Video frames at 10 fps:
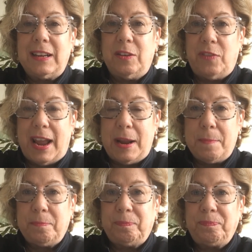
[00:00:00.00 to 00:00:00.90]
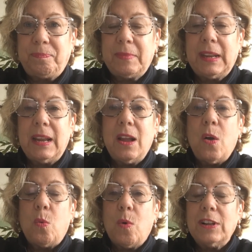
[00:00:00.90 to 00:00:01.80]
to convey.
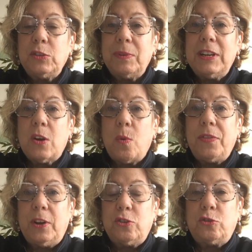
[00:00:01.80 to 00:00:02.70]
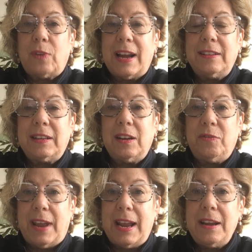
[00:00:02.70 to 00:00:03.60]
Once we know what they're trying to
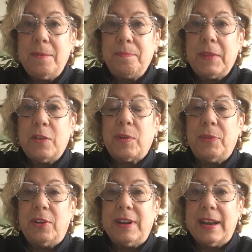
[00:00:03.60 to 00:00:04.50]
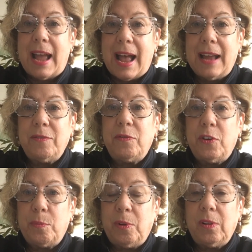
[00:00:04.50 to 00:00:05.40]
convey from their
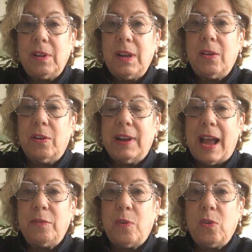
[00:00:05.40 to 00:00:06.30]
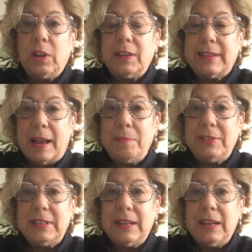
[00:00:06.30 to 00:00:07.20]
non-verbal or non-vocal
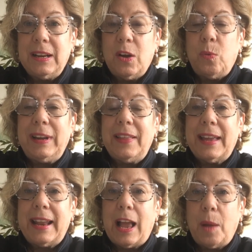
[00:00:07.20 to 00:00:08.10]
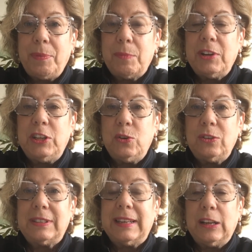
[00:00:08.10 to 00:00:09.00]
attempts, we can then help them to
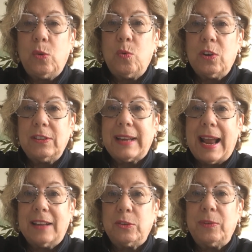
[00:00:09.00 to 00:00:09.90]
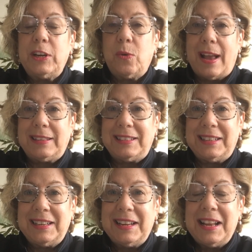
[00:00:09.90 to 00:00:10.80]
use single words as a request.
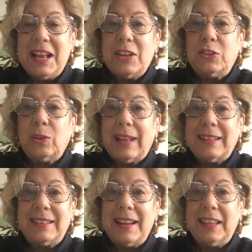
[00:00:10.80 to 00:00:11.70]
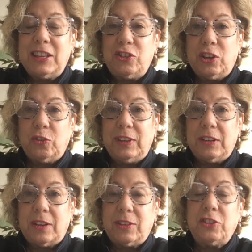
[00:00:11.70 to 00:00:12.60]
So let's say that
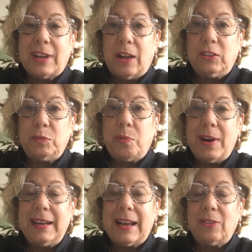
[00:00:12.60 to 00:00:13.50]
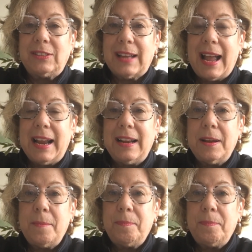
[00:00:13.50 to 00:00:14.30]
the child is pointing outside,